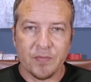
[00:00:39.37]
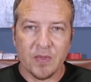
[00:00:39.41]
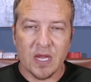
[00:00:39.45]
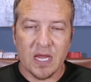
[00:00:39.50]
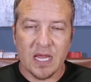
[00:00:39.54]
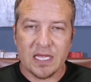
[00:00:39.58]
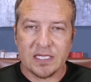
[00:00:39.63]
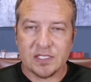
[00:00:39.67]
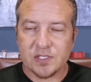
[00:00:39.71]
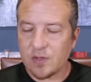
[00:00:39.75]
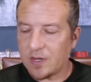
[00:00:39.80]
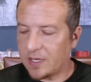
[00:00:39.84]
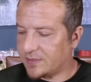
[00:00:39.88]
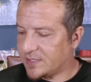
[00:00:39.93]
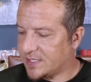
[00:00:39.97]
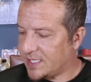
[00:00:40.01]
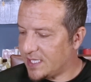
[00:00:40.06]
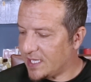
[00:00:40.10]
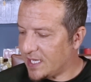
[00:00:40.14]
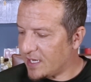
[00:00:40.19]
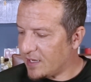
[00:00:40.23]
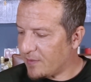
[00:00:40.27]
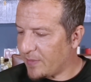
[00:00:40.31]
And so I was
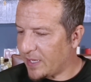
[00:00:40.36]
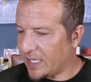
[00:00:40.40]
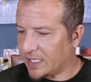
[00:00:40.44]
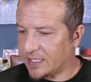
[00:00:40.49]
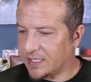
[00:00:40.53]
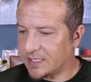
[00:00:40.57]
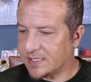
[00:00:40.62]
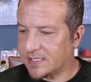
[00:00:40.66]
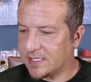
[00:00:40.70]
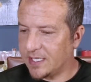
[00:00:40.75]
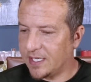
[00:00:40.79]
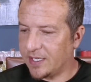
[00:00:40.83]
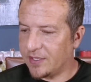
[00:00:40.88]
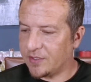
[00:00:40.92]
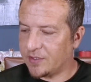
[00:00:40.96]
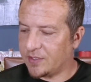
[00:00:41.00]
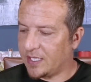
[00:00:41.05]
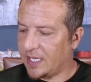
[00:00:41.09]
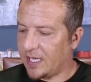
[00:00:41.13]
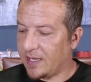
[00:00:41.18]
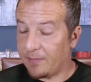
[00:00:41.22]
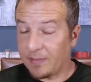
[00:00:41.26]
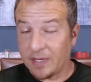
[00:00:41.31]
thinking about this the other
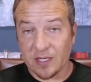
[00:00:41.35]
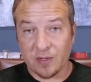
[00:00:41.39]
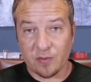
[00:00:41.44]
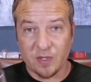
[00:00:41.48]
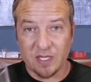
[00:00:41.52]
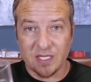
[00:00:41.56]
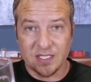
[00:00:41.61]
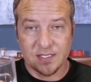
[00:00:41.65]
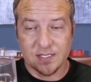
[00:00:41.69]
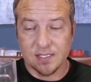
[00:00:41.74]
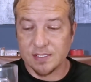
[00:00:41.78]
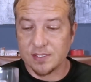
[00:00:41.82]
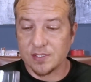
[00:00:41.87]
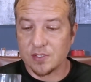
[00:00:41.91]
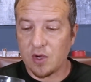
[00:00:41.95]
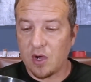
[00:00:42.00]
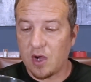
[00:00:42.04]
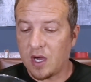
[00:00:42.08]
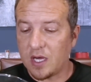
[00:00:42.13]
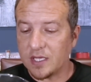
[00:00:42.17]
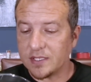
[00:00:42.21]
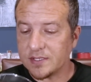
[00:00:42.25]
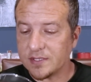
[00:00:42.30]
day. By the way, this is
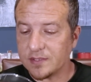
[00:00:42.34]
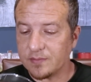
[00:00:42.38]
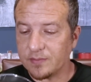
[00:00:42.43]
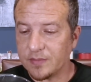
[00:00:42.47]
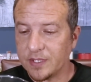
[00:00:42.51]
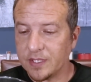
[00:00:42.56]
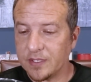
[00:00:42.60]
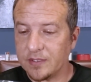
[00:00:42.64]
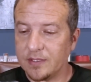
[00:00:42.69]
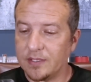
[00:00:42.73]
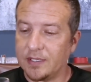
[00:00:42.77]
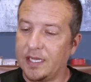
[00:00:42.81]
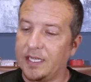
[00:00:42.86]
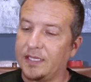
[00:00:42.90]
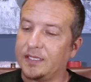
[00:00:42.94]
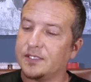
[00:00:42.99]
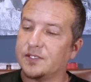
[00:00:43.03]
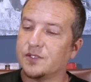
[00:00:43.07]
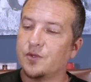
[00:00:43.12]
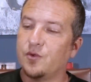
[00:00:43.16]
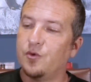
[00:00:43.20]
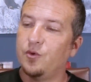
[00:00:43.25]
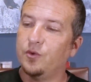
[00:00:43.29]
awesome. I got
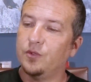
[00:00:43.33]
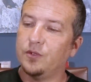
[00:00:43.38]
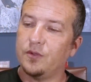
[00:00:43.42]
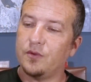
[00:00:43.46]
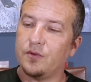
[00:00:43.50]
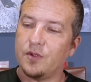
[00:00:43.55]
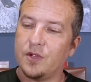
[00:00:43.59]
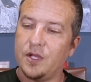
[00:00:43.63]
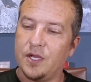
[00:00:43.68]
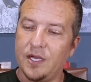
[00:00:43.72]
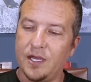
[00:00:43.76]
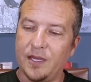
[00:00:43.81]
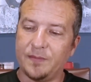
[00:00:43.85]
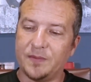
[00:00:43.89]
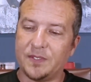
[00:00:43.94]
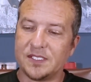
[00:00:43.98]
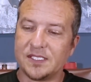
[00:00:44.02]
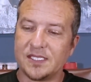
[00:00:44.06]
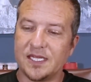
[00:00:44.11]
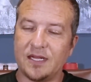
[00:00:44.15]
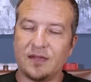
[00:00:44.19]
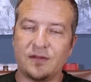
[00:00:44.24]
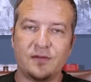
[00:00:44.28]
this cool little cup that's
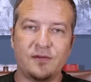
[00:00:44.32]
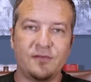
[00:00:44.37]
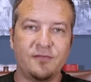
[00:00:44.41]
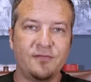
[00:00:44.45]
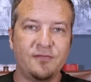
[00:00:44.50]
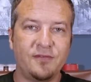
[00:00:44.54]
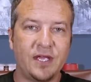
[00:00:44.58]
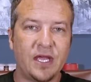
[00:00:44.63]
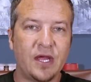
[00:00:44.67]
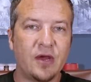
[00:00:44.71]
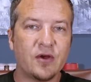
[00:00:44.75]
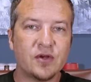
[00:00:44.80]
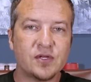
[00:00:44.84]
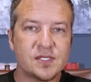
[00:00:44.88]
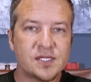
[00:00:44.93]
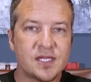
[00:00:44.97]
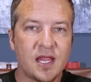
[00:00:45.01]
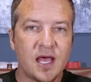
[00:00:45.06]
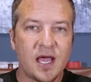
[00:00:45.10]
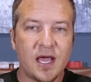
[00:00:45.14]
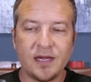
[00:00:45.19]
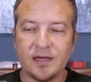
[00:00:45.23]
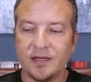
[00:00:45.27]
got a little finger
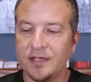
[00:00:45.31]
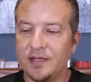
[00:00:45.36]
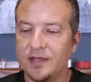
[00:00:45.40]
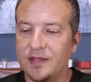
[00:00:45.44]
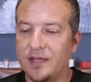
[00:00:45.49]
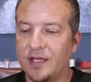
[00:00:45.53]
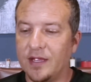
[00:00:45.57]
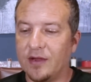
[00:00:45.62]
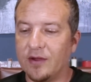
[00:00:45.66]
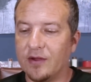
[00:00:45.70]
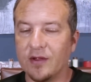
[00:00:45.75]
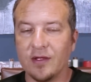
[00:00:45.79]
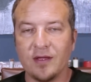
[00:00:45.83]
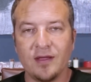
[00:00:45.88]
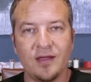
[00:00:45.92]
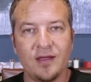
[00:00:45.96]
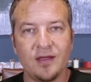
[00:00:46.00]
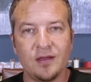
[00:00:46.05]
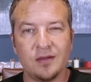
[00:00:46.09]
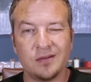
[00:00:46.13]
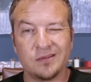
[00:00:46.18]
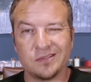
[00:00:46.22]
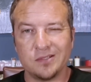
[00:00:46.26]
slot in there.
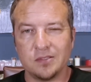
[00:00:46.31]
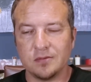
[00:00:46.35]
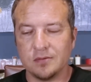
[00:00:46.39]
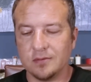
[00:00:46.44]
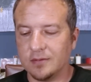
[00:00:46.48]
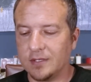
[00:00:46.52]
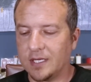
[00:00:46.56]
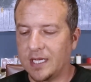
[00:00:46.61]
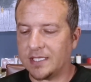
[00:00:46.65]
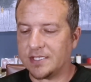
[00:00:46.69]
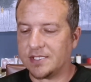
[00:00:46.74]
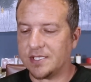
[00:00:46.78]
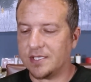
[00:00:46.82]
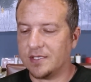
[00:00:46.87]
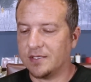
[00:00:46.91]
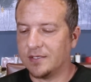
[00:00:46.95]
Huh? Gotcha.